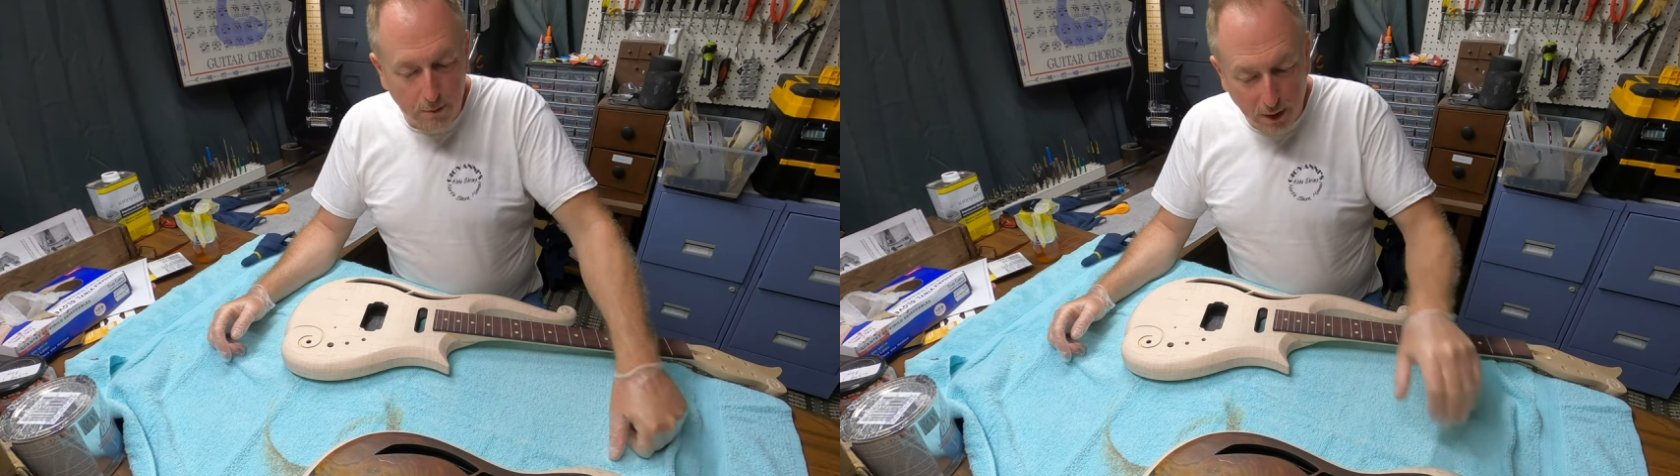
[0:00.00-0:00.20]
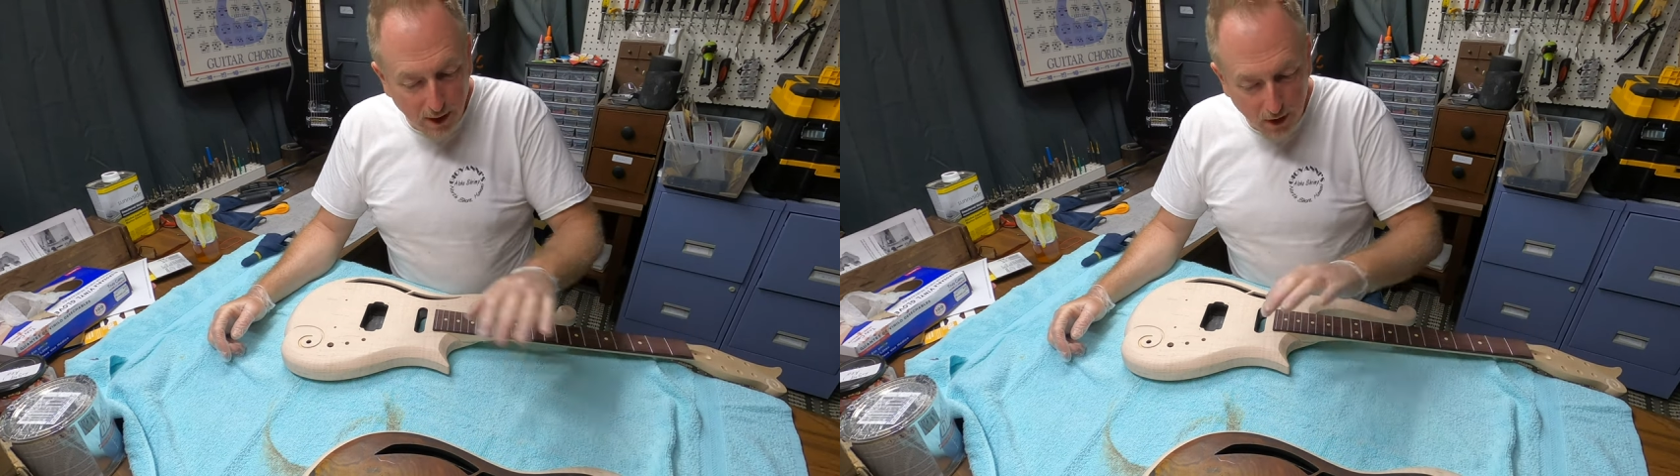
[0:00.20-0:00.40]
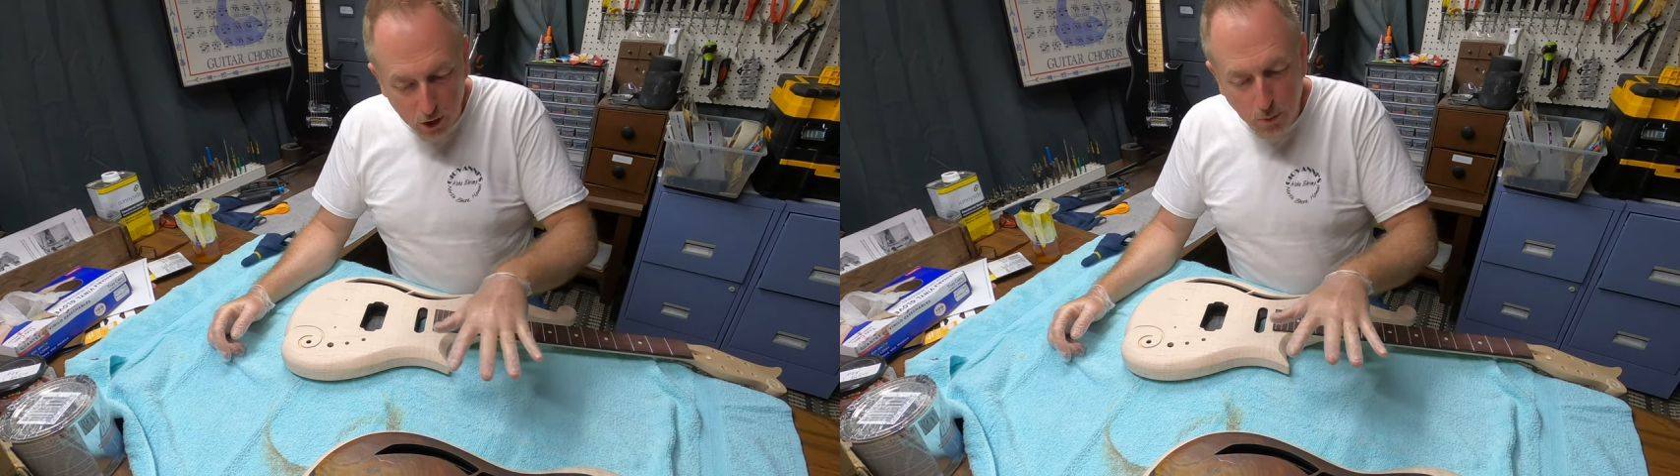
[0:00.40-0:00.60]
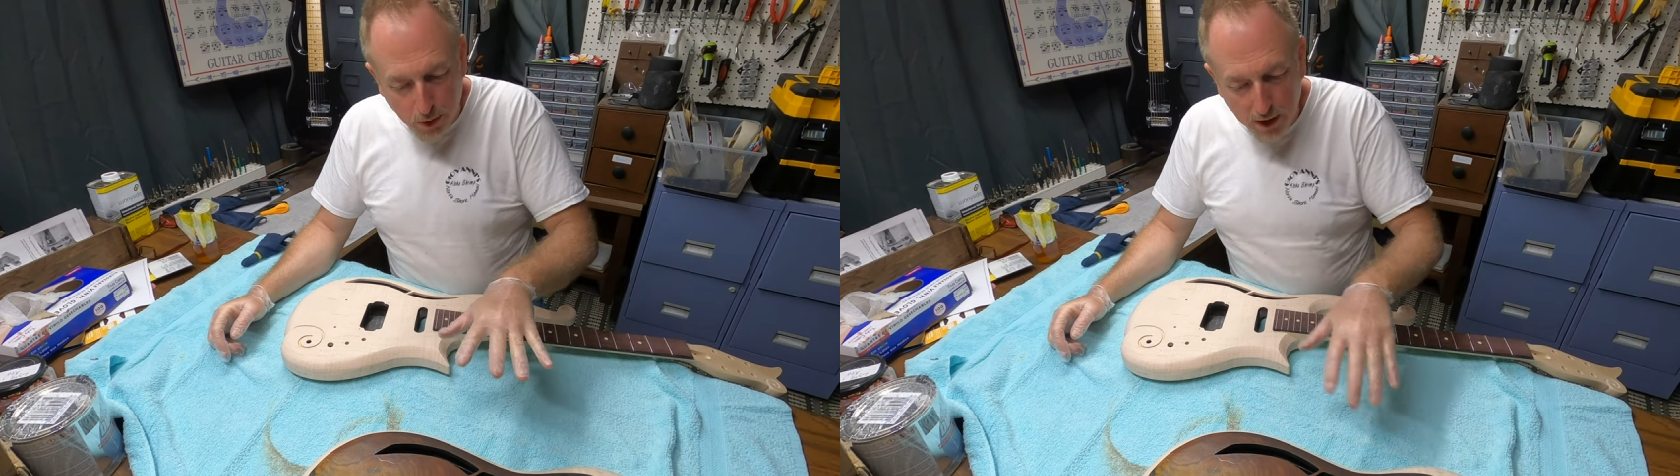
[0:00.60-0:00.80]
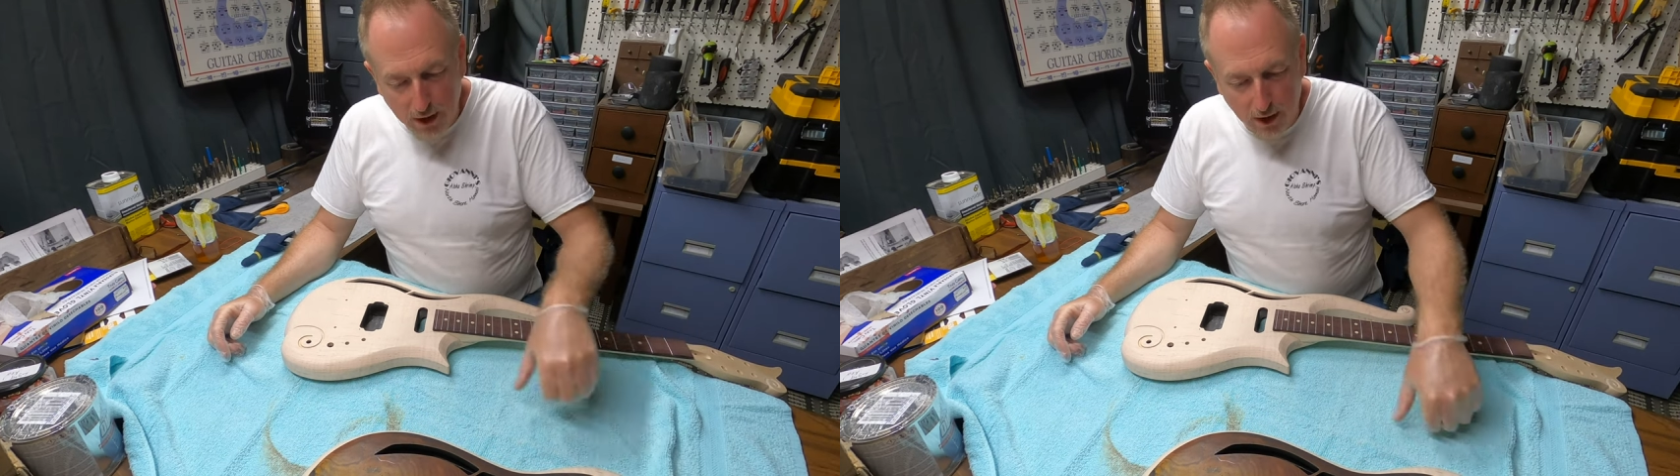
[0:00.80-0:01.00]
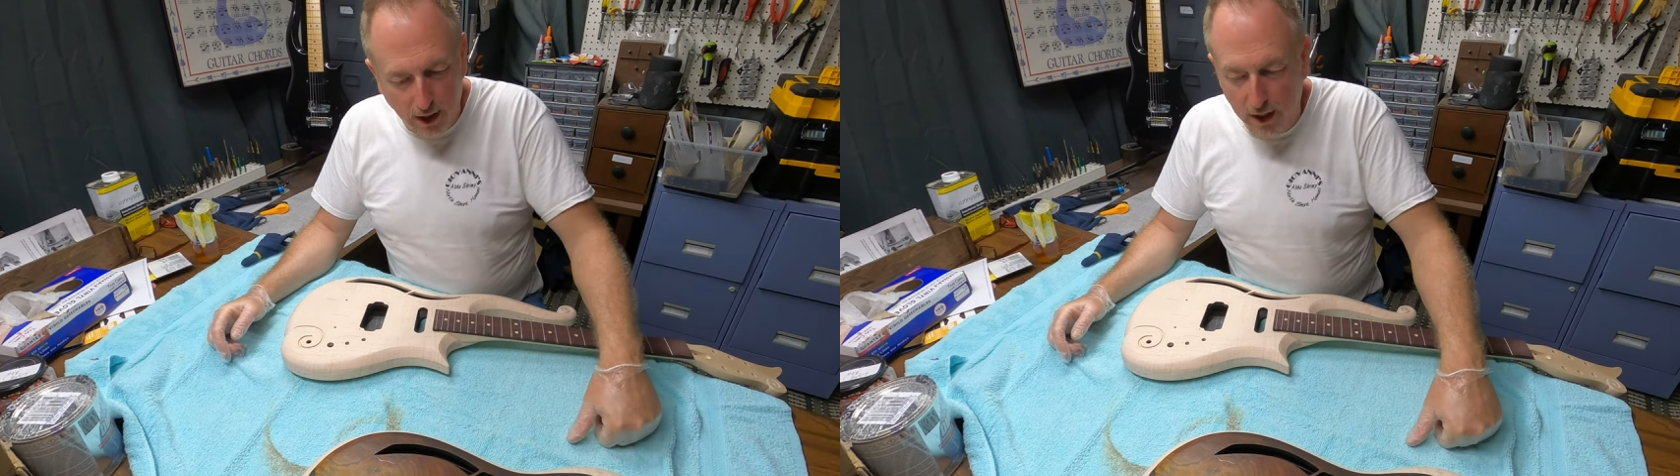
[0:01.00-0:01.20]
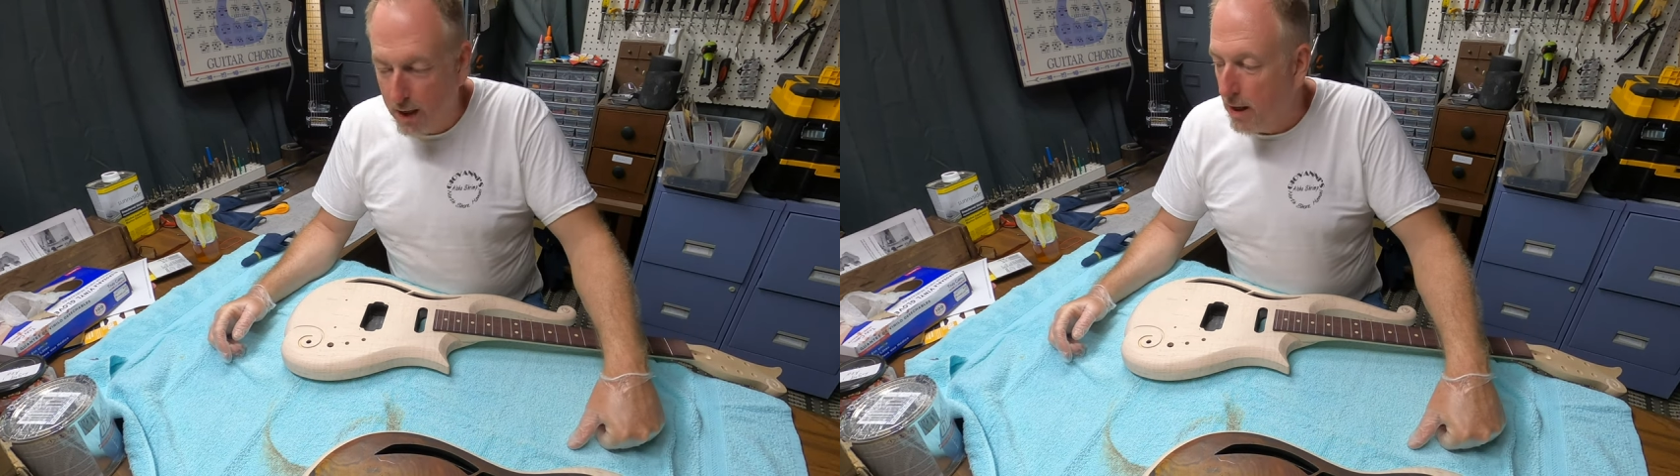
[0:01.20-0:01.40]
But it looks pretty good